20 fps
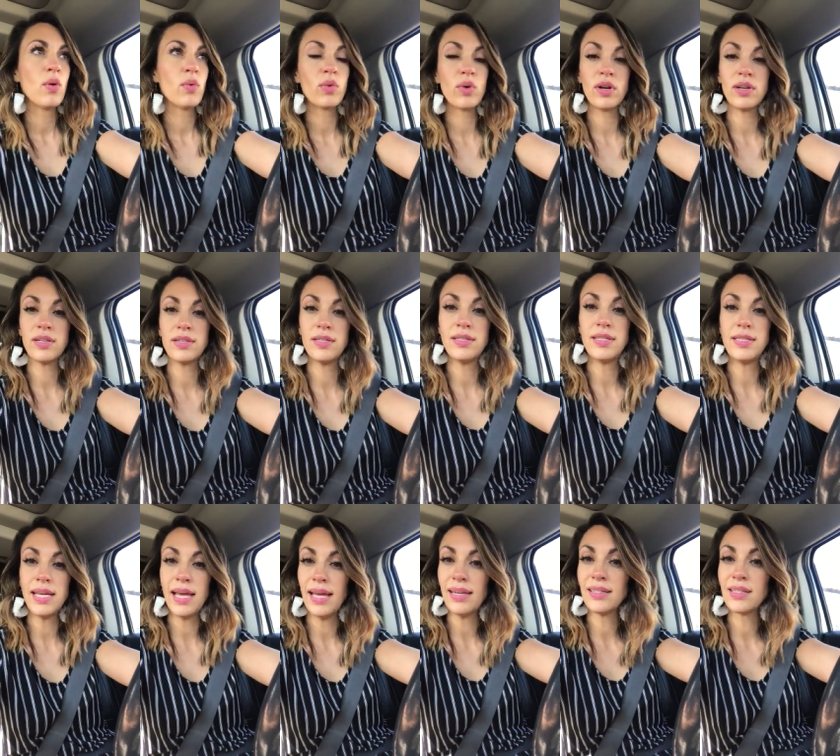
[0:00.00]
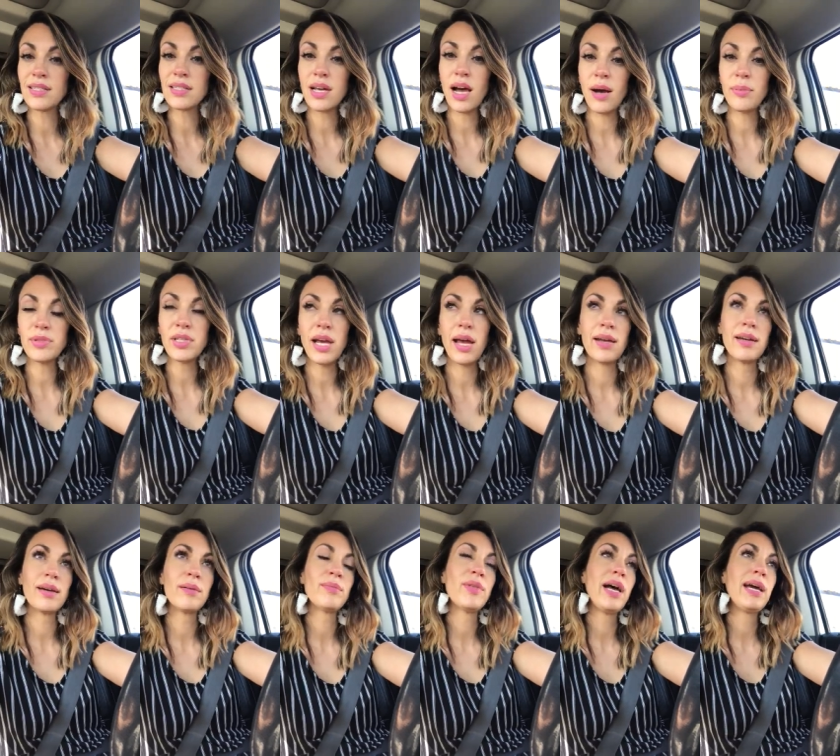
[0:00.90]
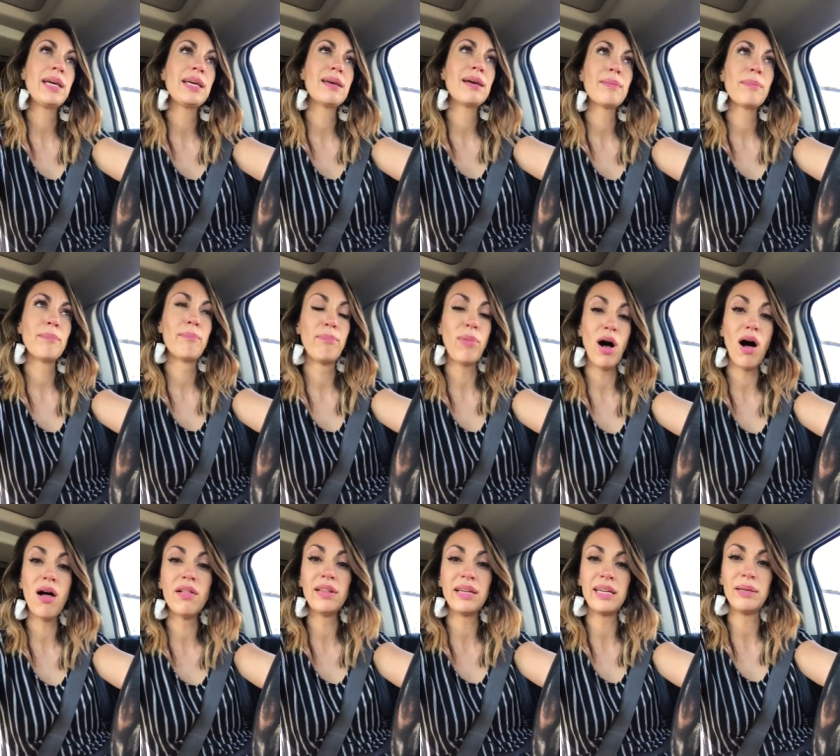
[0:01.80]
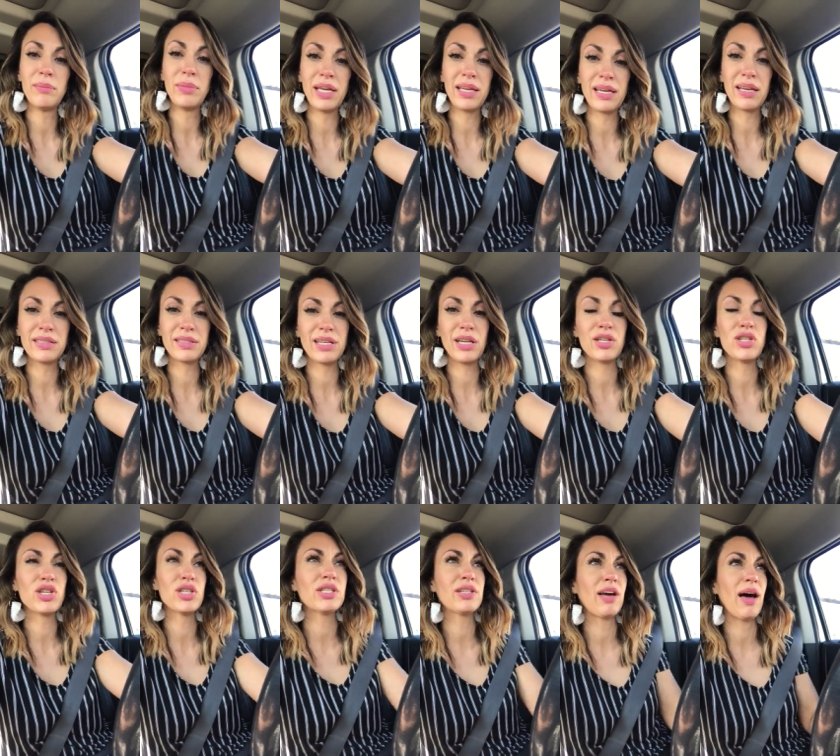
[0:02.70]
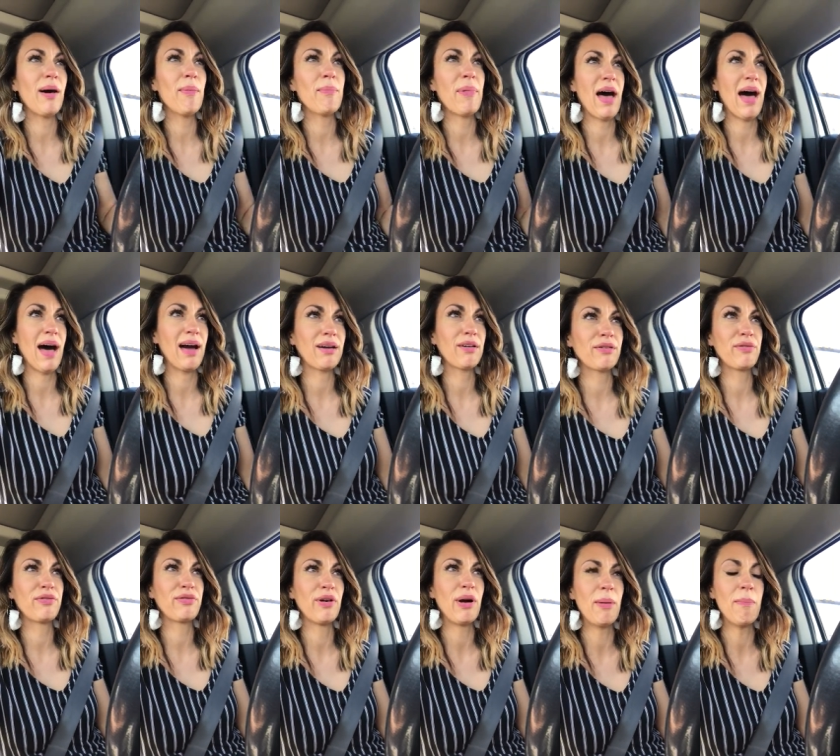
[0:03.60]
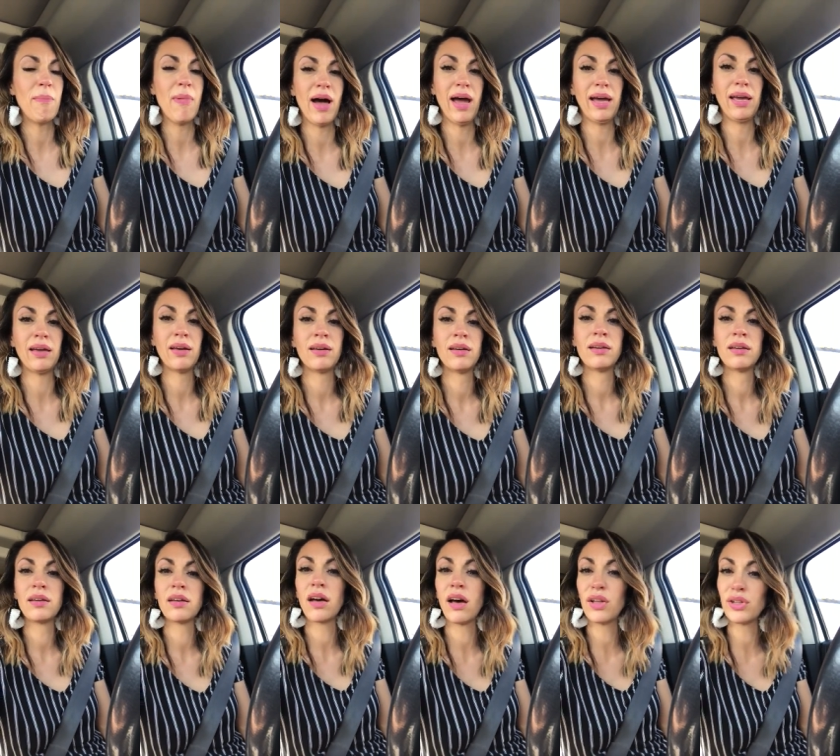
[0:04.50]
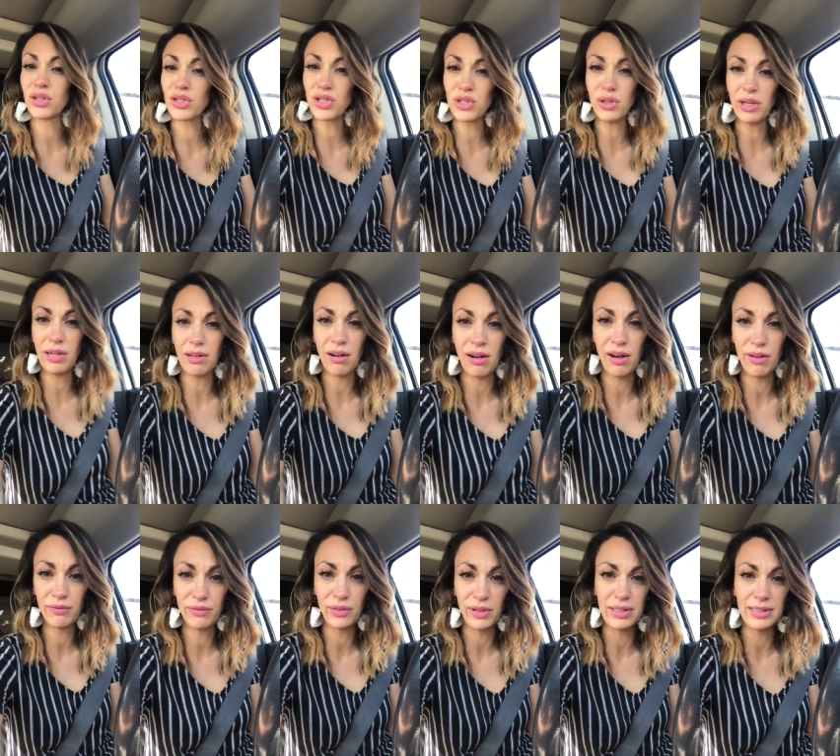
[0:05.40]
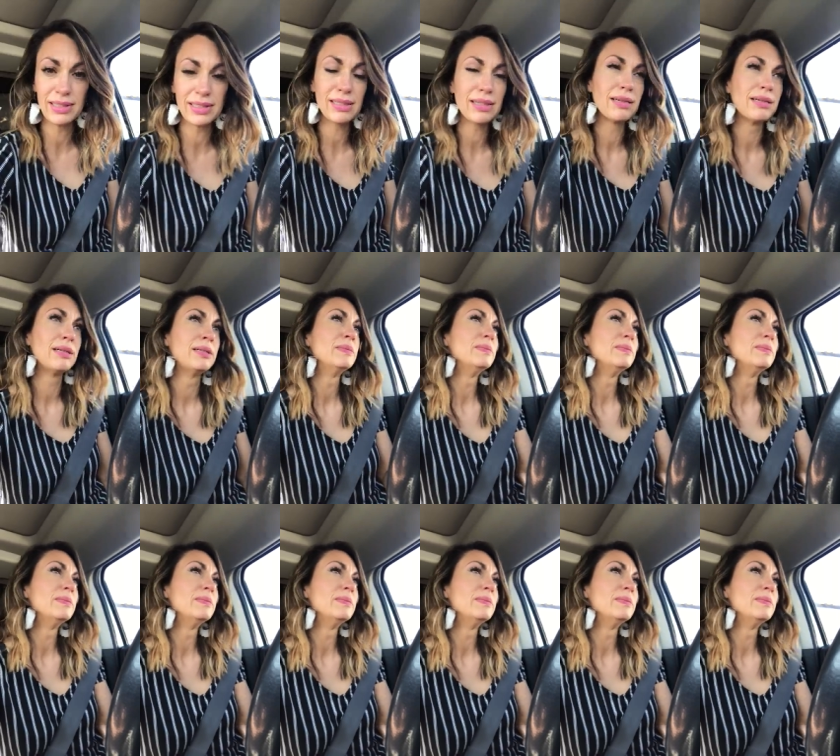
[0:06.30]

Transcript: We're dead stopped and I'm like bawling because I just got back from my Color Street conference